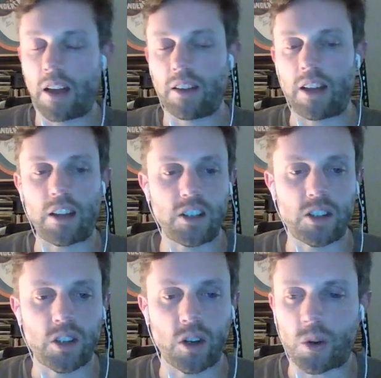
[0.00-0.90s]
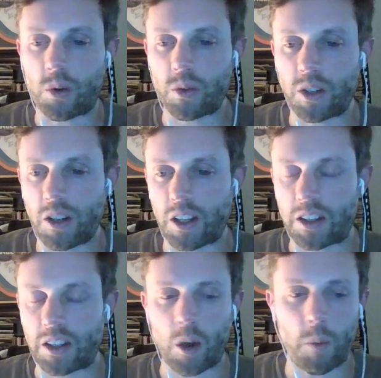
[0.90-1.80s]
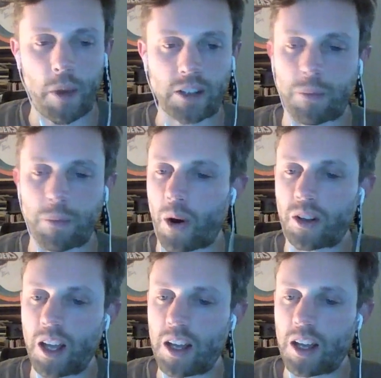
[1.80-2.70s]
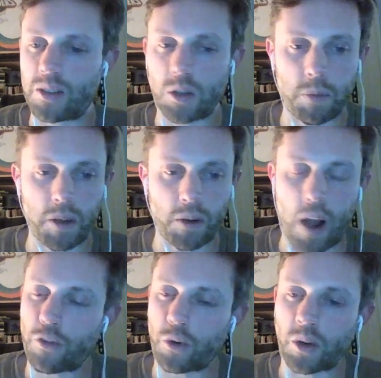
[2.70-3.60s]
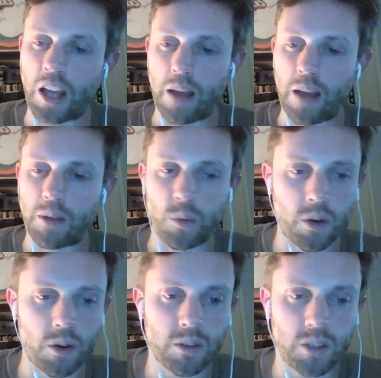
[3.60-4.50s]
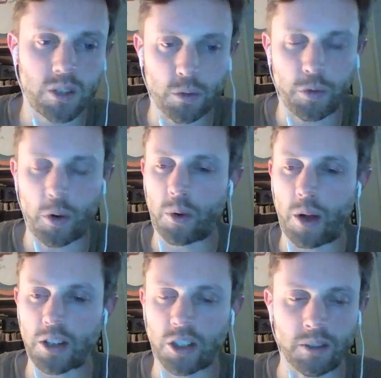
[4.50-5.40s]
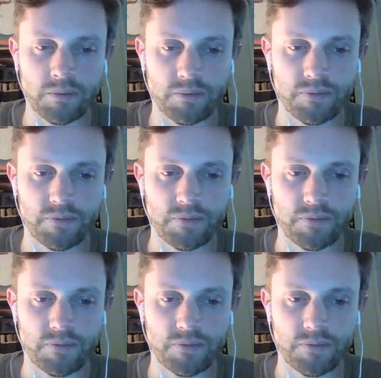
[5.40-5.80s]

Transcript: now they circle. They go back to Barclays with a big rivalry game that we're looking forward to watching.